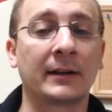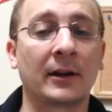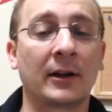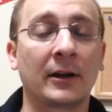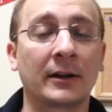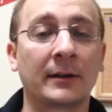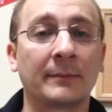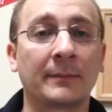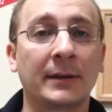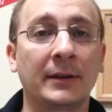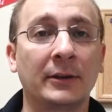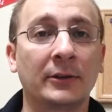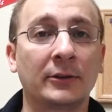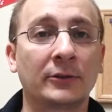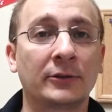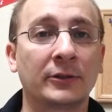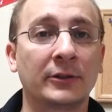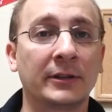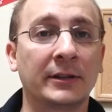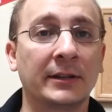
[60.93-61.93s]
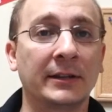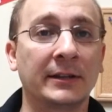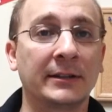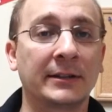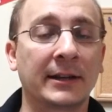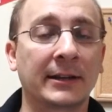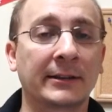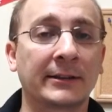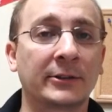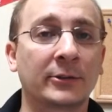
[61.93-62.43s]
on appeal to the
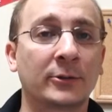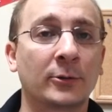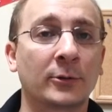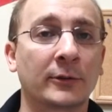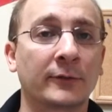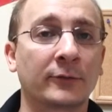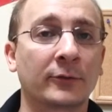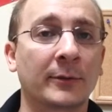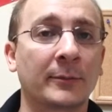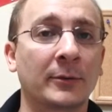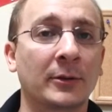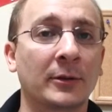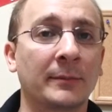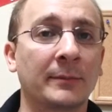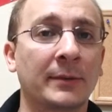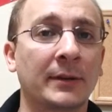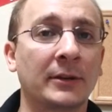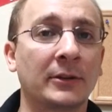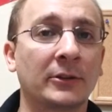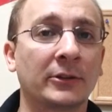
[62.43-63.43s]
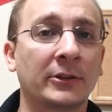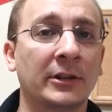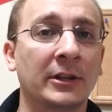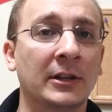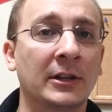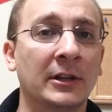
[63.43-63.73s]
Texas Court of Criminal Appeals